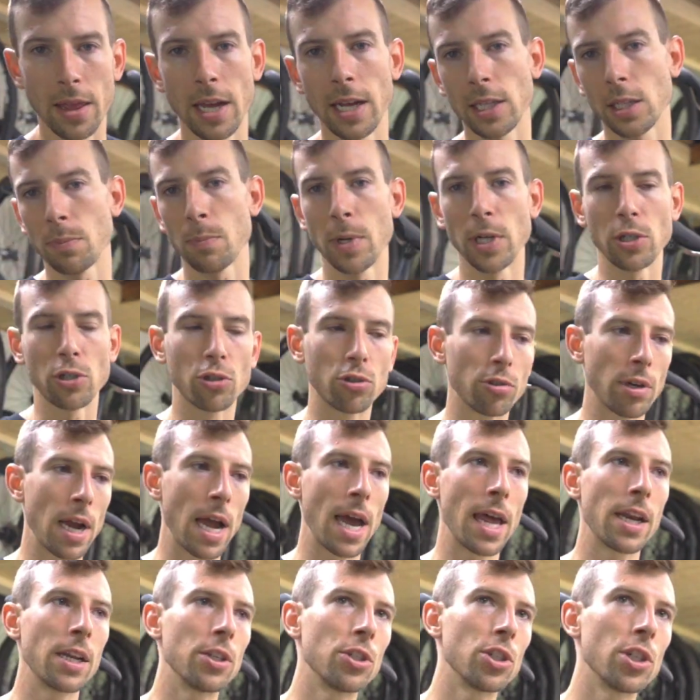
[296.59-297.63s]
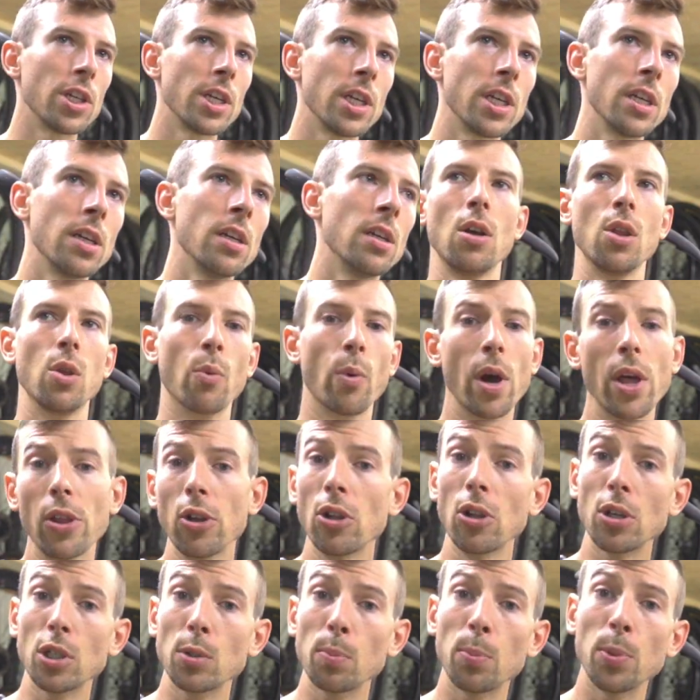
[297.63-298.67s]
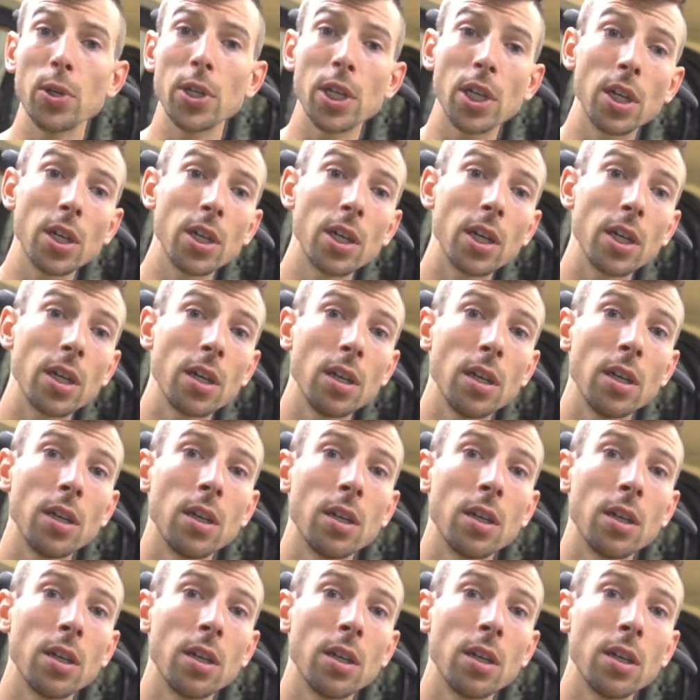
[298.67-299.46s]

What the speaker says: that's my strategy. The weather looks pretty good